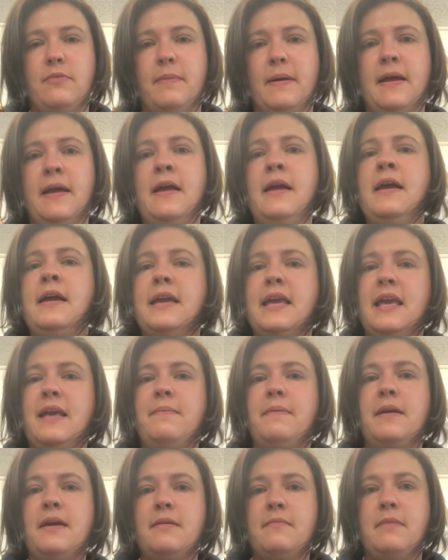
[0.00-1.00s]
But
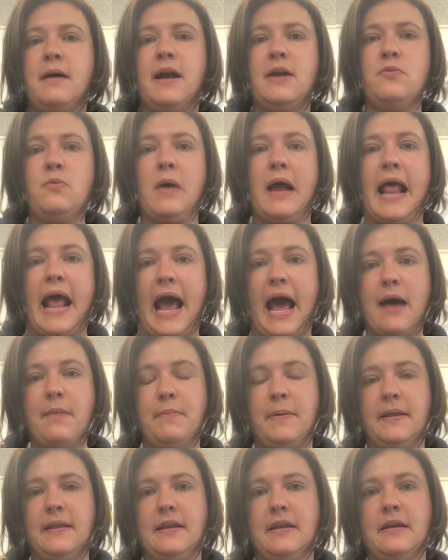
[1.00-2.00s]
keeping in mind what
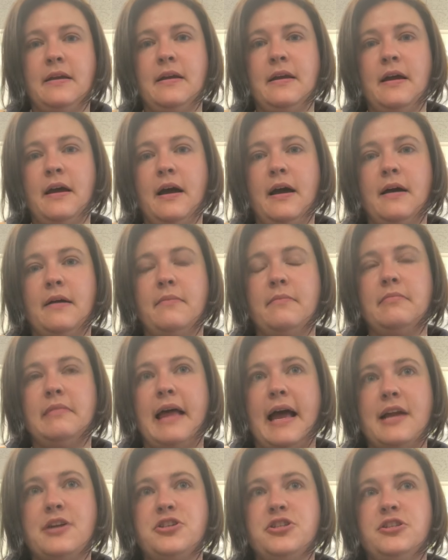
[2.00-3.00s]
happened
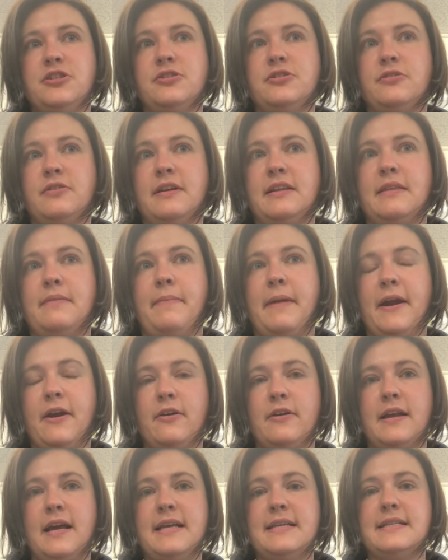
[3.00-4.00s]
last year during the
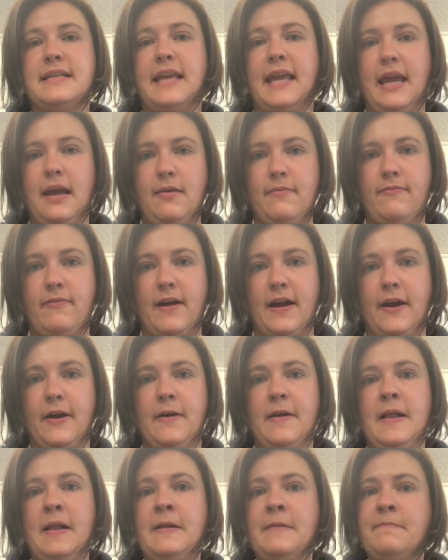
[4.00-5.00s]
Paradise and Camp Fire